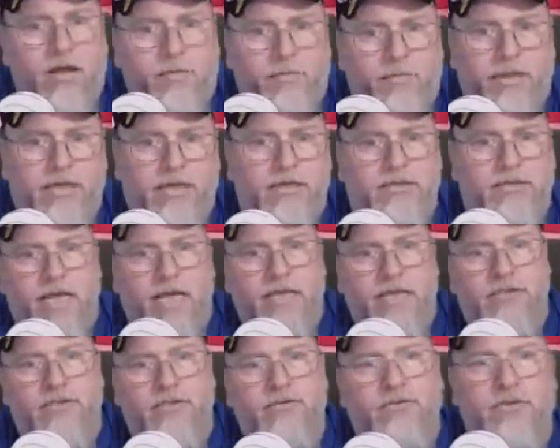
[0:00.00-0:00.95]
Because
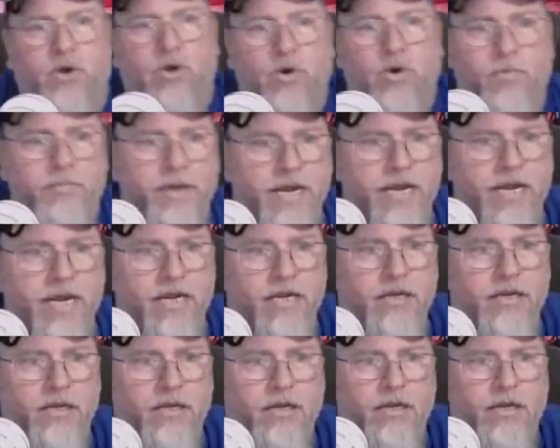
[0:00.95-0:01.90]
had you told me
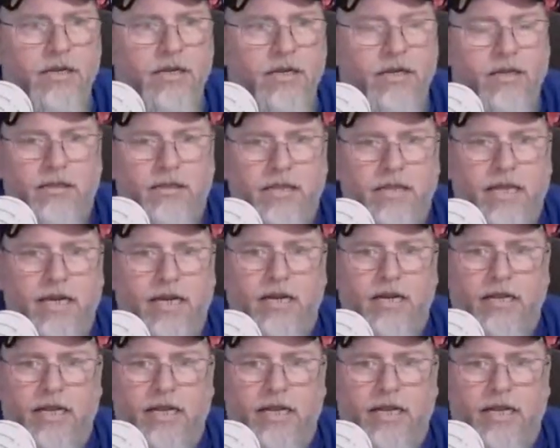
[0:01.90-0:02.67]
that